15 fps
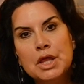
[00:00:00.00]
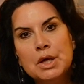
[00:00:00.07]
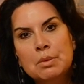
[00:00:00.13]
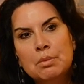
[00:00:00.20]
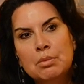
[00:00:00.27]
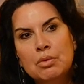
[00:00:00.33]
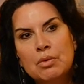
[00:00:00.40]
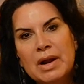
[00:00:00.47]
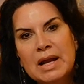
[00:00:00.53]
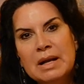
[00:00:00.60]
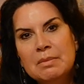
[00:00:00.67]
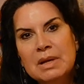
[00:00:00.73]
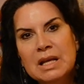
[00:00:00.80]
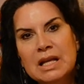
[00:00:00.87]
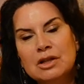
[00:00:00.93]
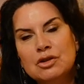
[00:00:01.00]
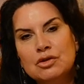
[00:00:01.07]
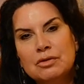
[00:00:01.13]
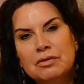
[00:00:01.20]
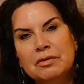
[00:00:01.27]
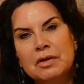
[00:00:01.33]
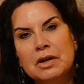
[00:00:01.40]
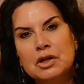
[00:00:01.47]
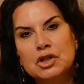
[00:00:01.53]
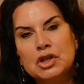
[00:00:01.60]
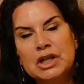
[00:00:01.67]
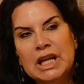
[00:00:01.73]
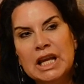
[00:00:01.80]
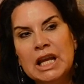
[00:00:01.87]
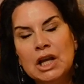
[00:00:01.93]
the brain begins to
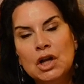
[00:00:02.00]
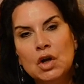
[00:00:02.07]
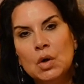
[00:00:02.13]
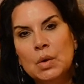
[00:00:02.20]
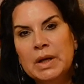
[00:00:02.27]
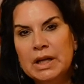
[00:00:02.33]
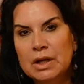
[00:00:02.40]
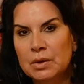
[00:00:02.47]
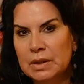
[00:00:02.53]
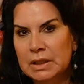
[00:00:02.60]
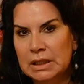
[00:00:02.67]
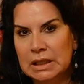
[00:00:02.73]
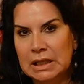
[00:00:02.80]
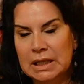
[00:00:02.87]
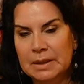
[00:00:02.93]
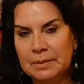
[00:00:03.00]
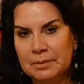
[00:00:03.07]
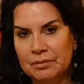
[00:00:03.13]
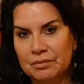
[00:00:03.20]
function incoherently.